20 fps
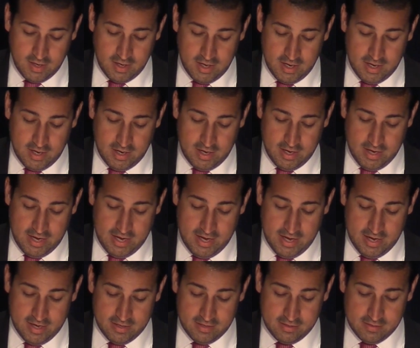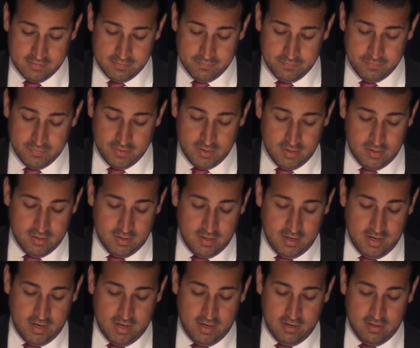Uh, and,
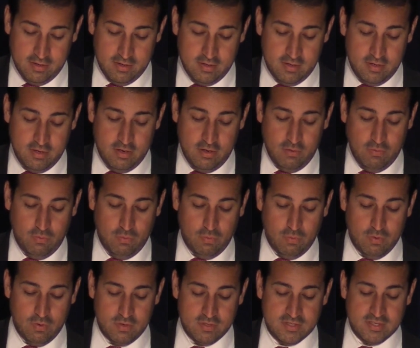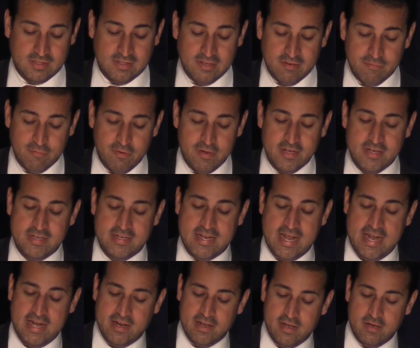uh, you know, delivering
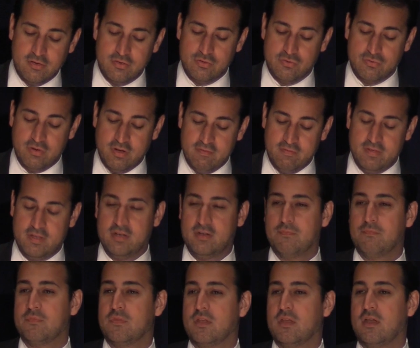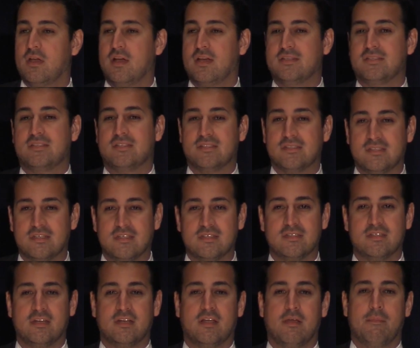data driven
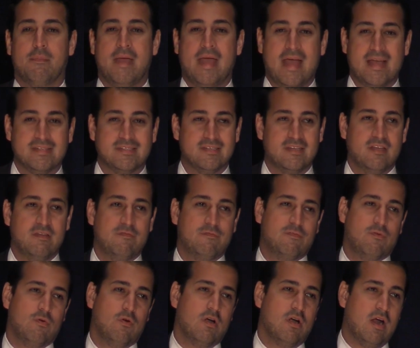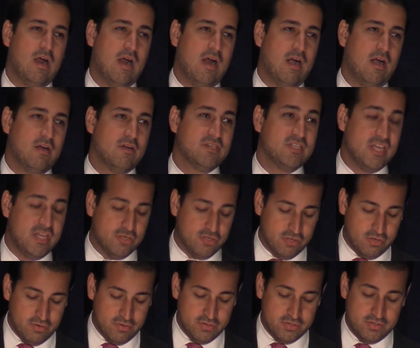assistance and capacity for our
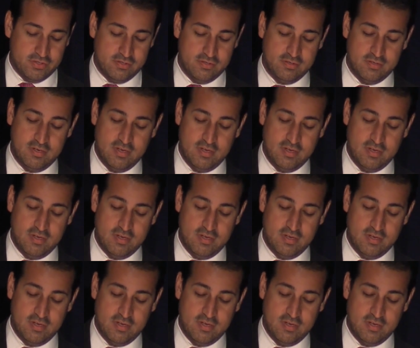teachers